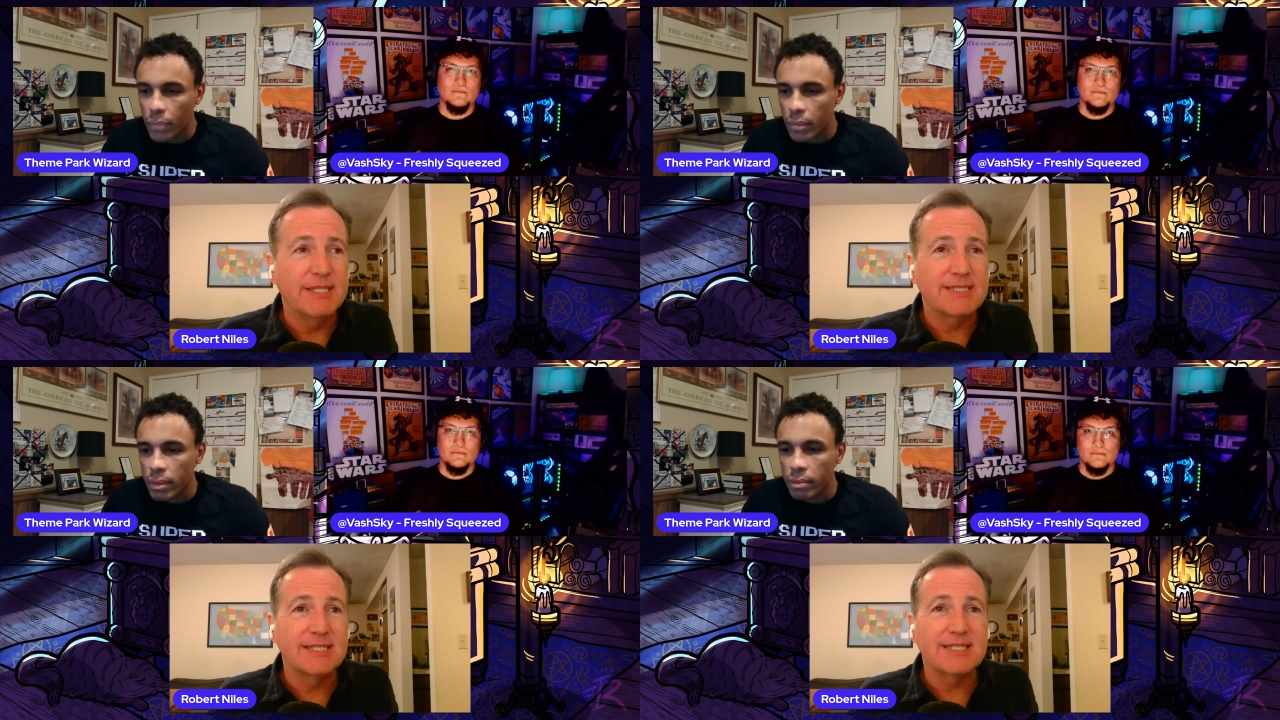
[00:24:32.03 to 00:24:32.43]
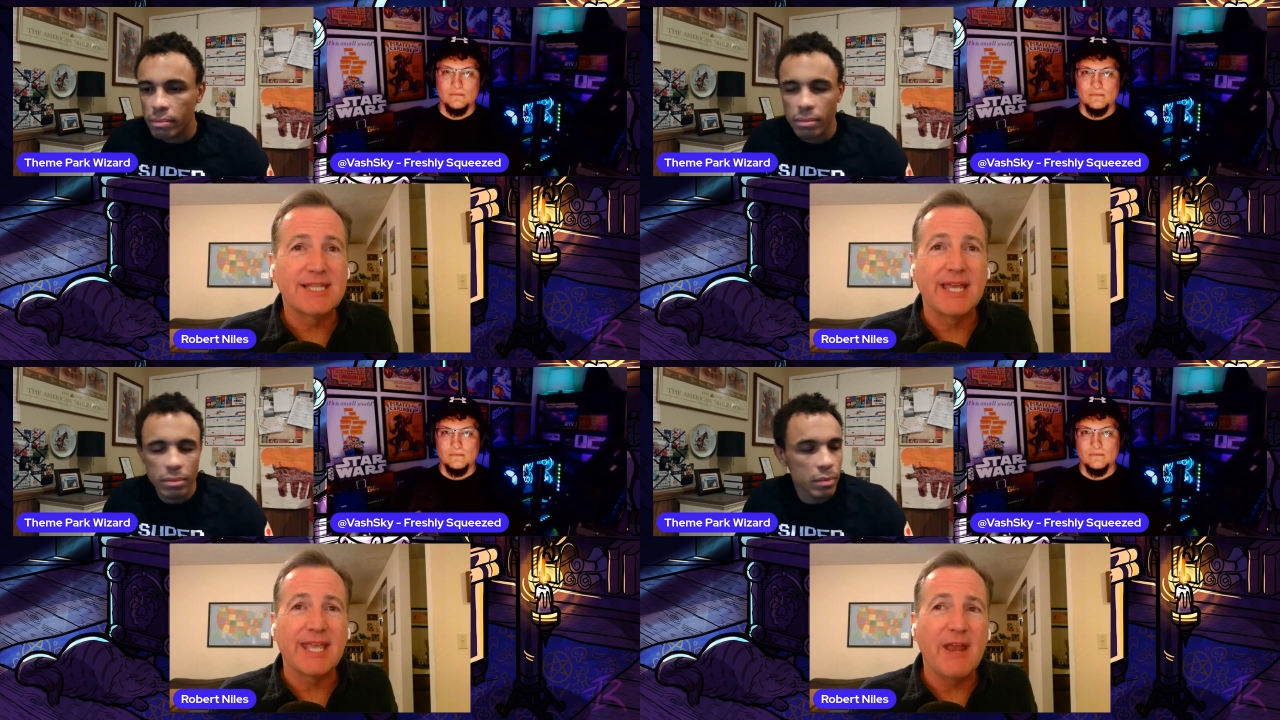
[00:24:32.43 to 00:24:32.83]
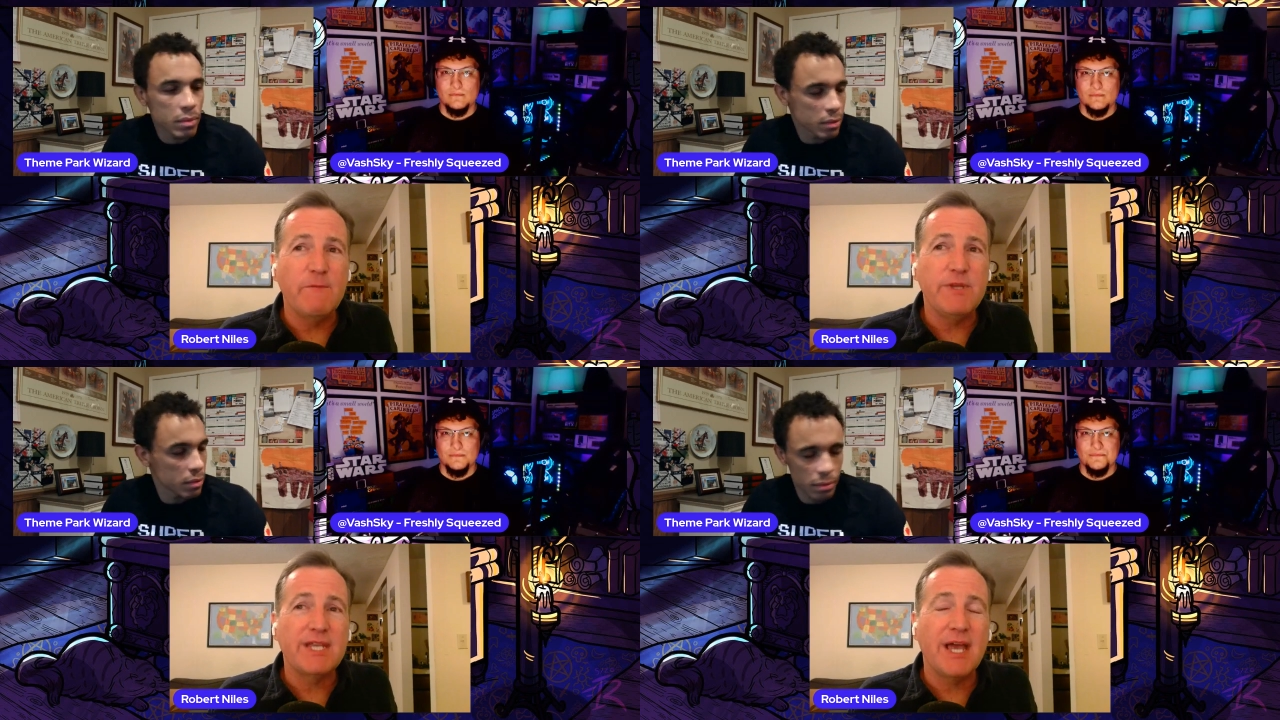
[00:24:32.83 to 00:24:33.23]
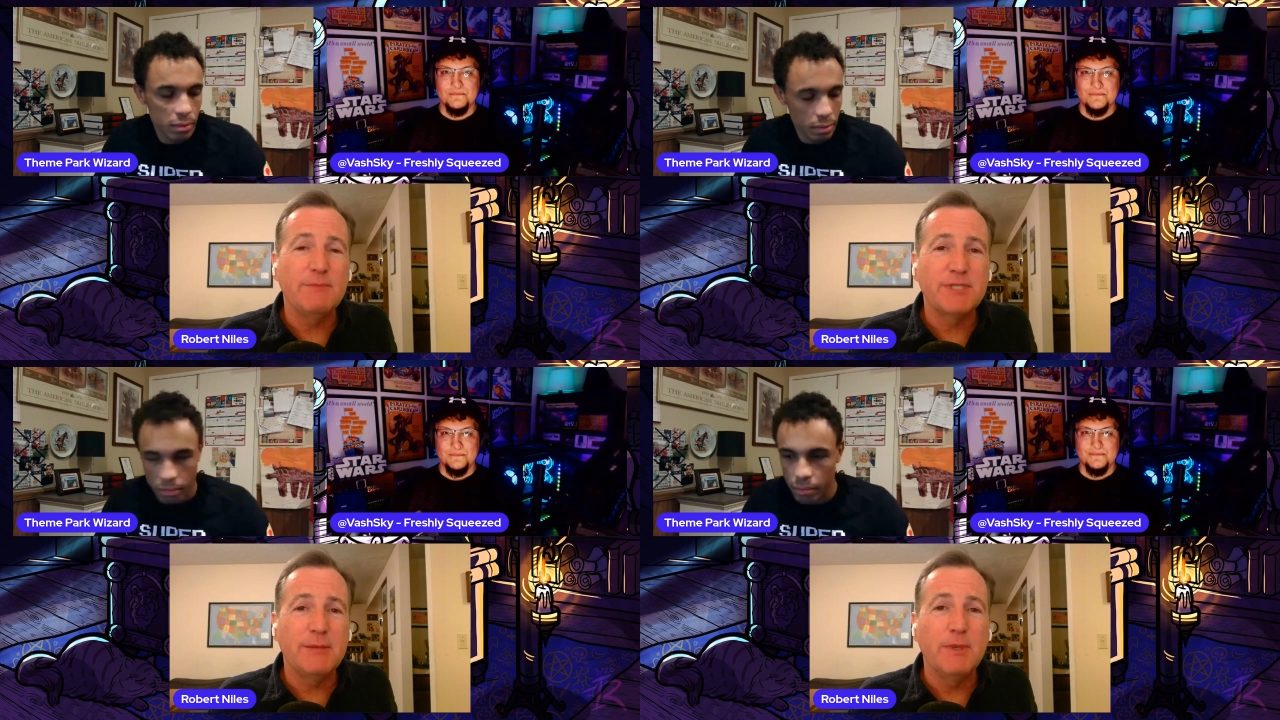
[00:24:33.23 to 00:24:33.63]
Speaker 1: it's just like every
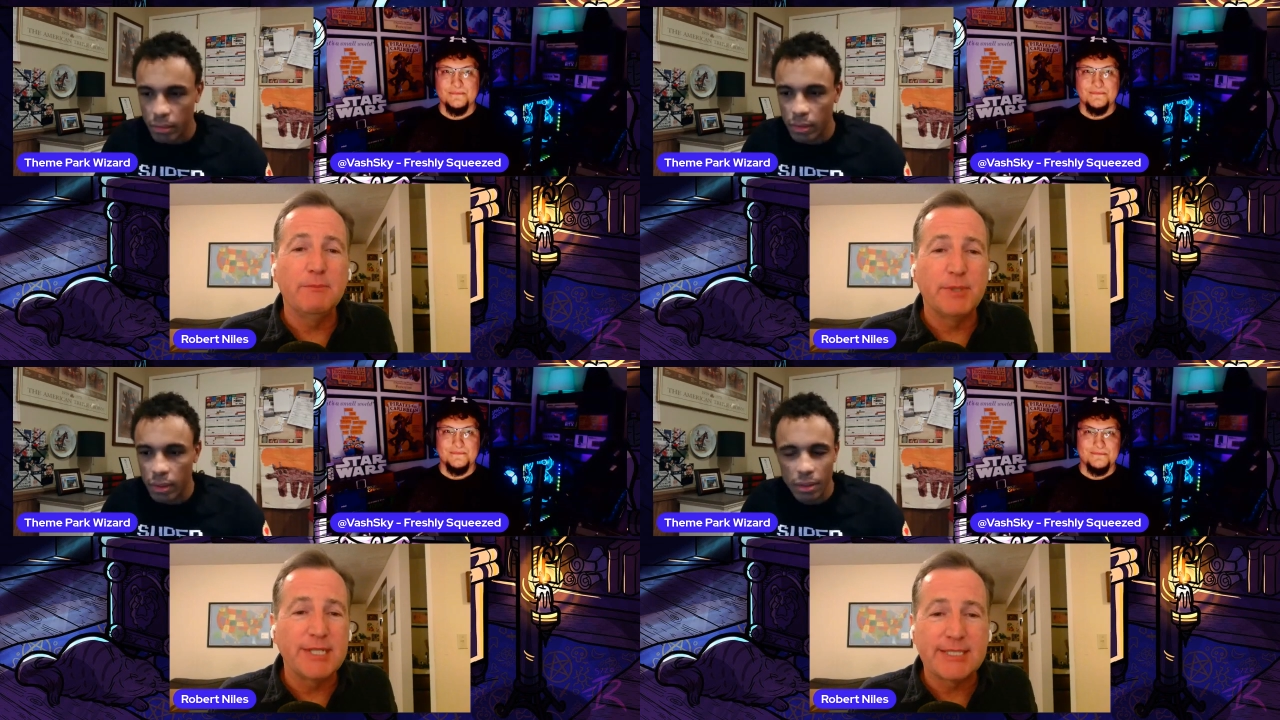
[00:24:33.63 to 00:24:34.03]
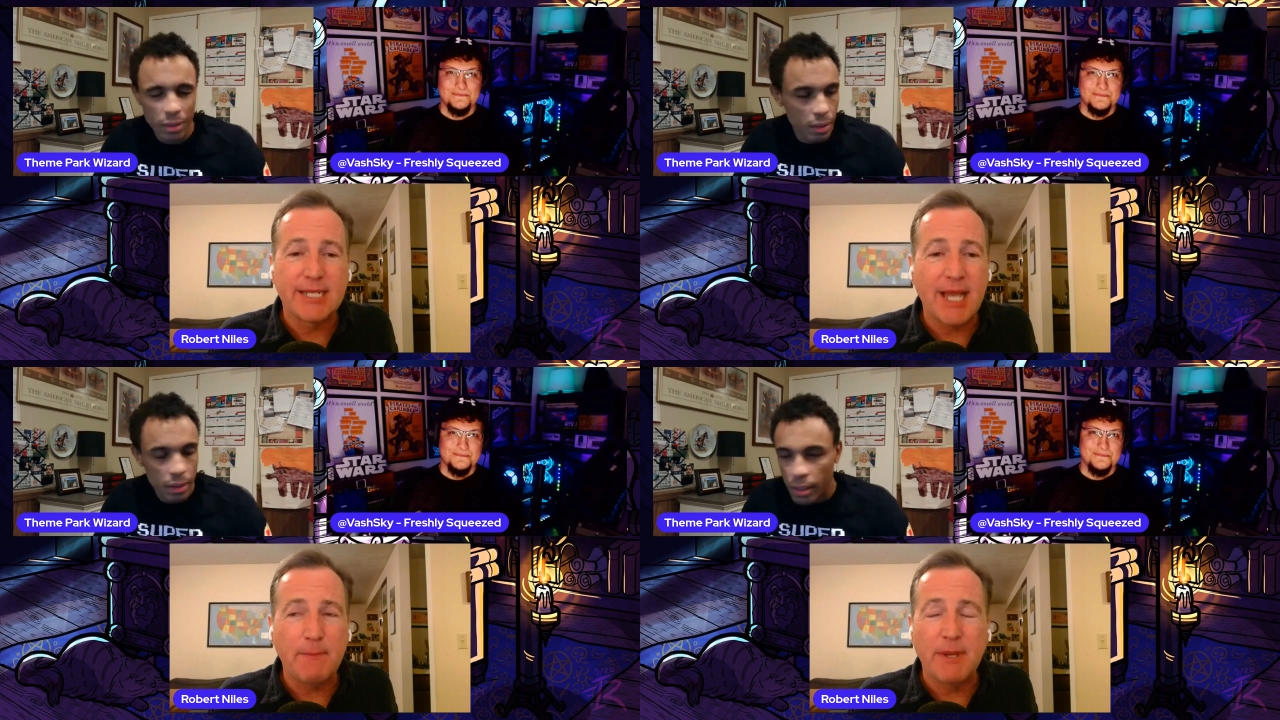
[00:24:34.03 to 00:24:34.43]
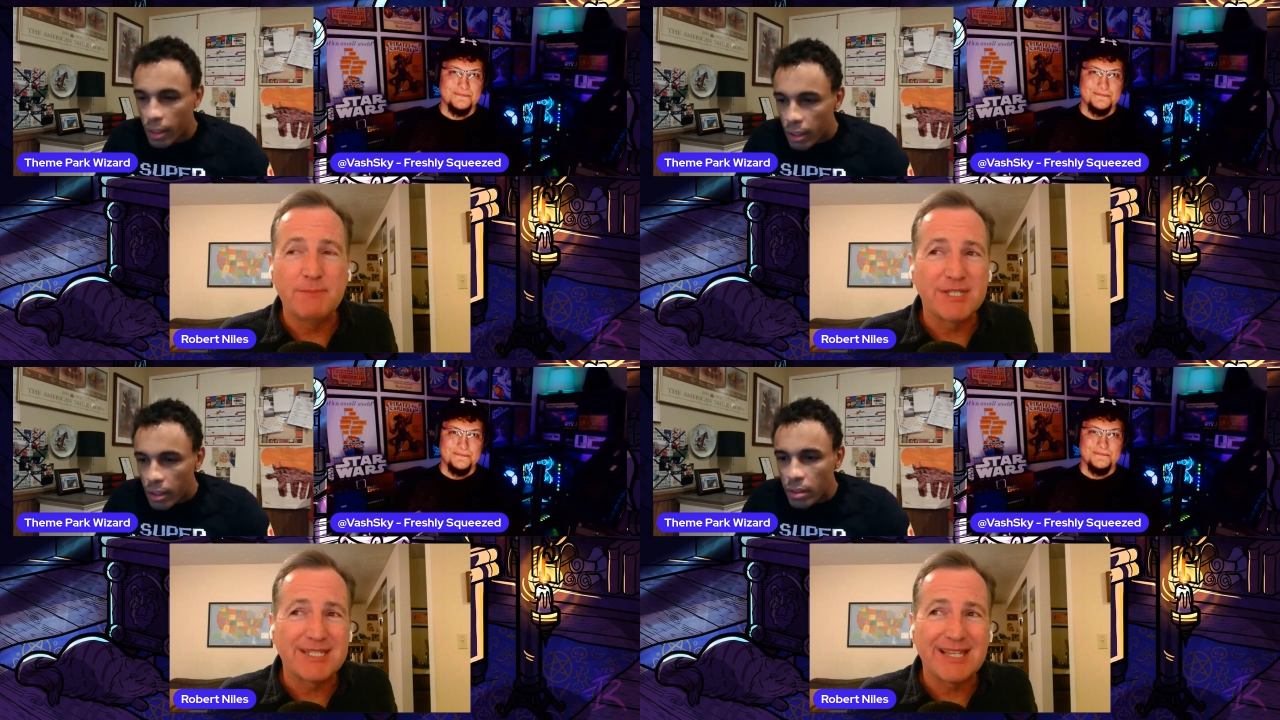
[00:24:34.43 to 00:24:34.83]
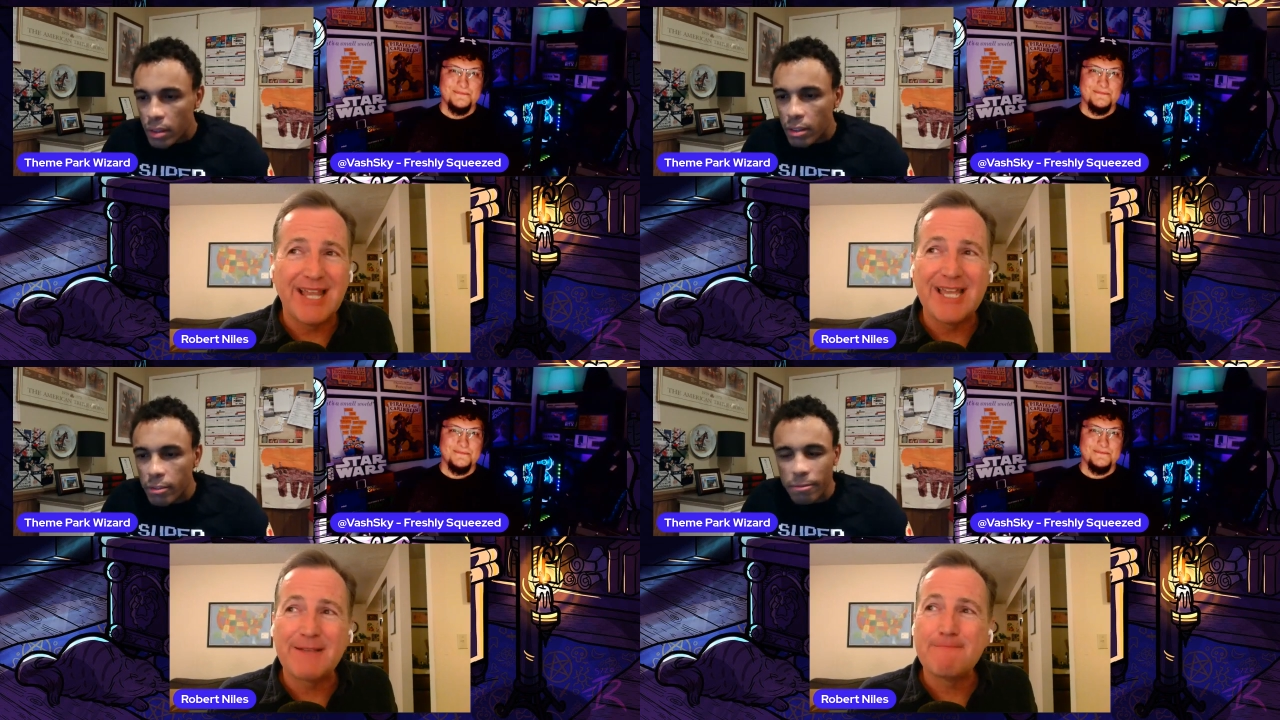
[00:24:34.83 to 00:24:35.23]
time someone brings it up, I'm just like,